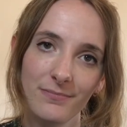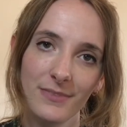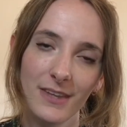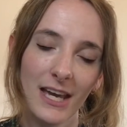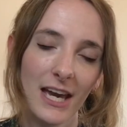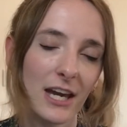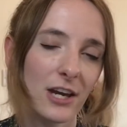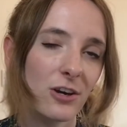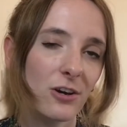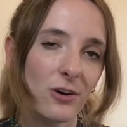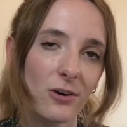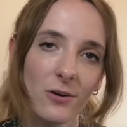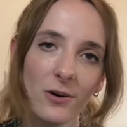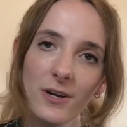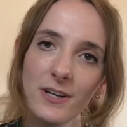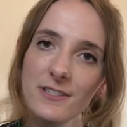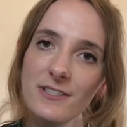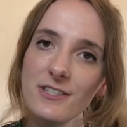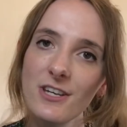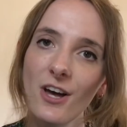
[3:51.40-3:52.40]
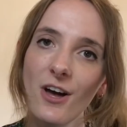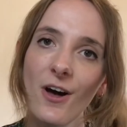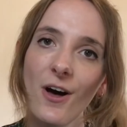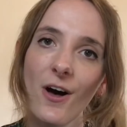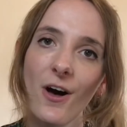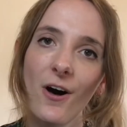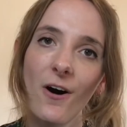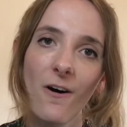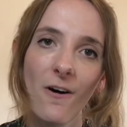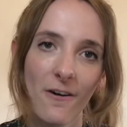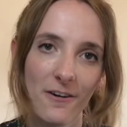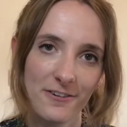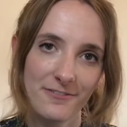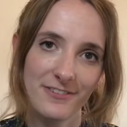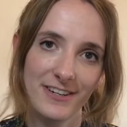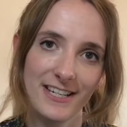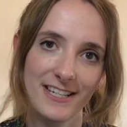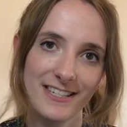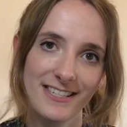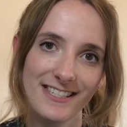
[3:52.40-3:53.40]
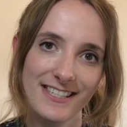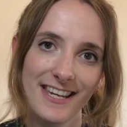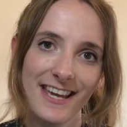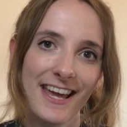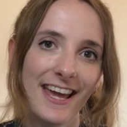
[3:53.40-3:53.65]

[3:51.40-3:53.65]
And God's harvest